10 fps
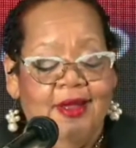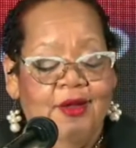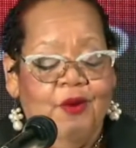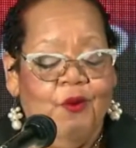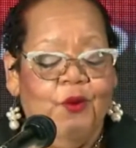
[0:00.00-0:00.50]

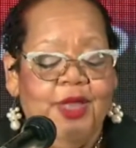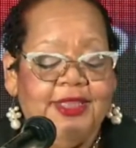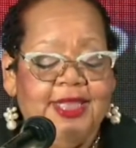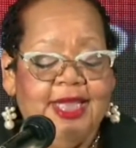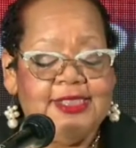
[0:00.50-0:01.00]
with
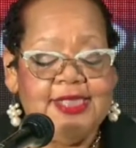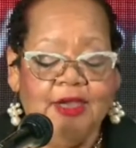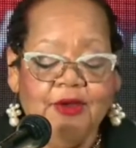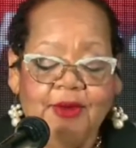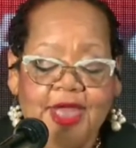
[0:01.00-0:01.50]
the
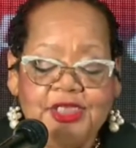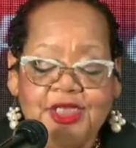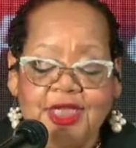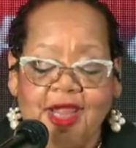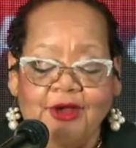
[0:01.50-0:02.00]
acceleration
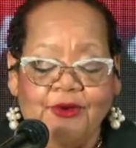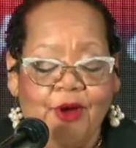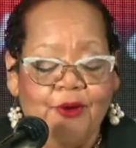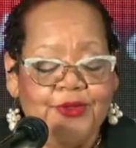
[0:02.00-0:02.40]
and growth